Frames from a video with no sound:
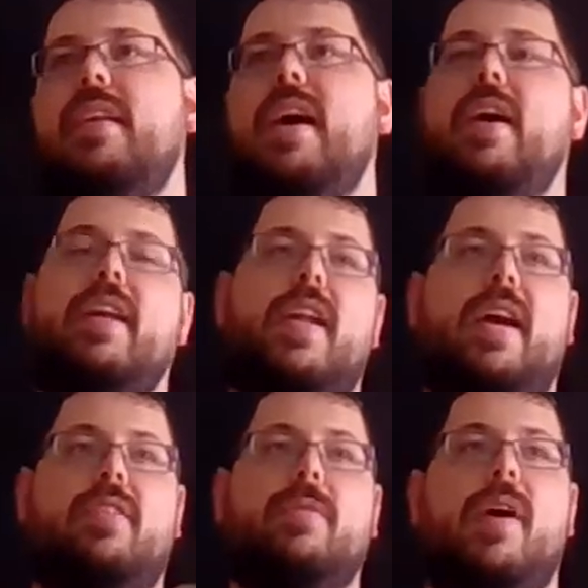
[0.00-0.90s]
Now, I didn't
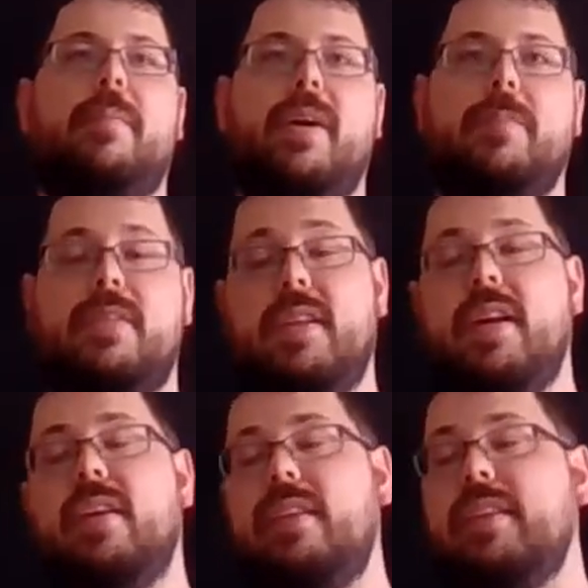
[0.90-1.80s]
actually write my own
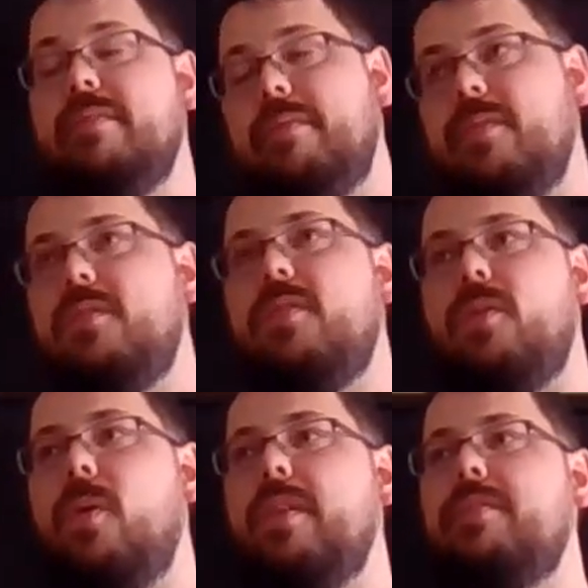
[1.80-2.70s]
material. I
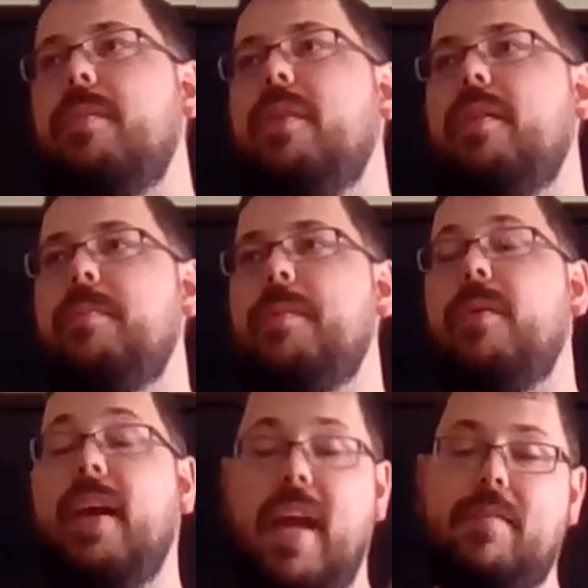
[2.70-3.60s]
stole it from other
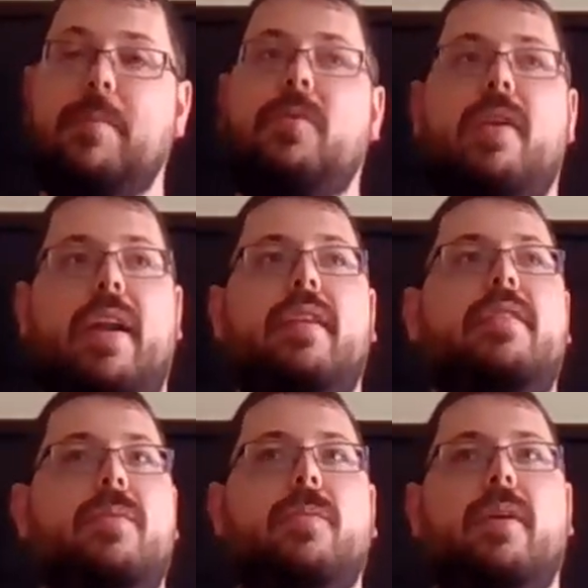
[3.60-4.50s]
people. I gave them
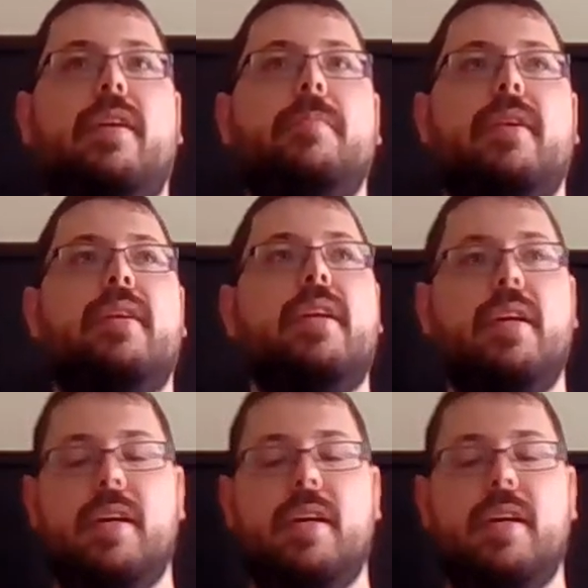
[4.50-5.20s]
credit, don't worry, but